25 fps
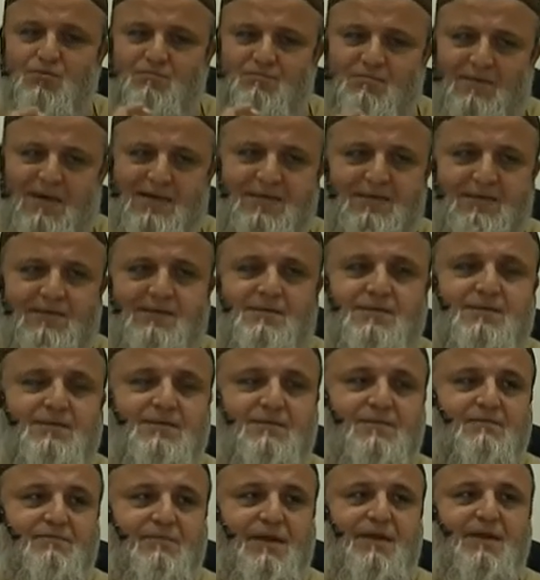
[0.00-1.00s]

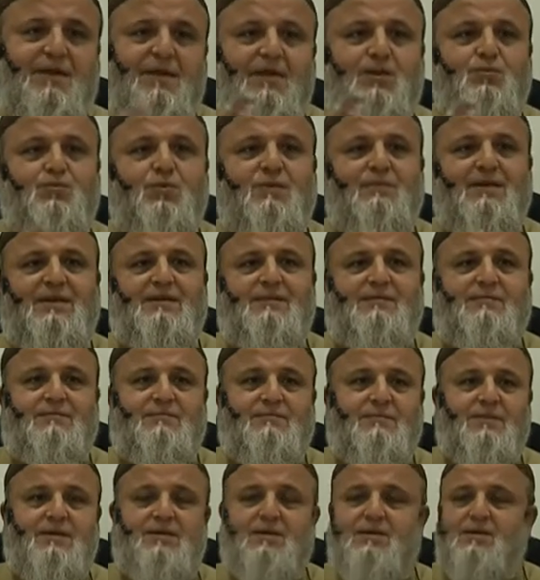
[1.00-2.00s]
must, men and
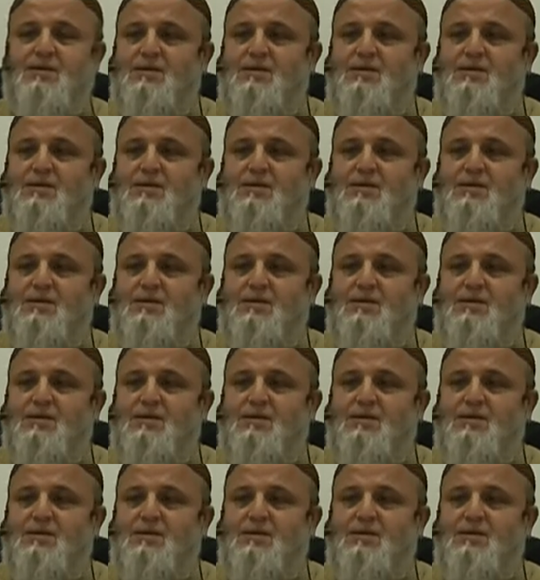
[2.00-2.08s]
women,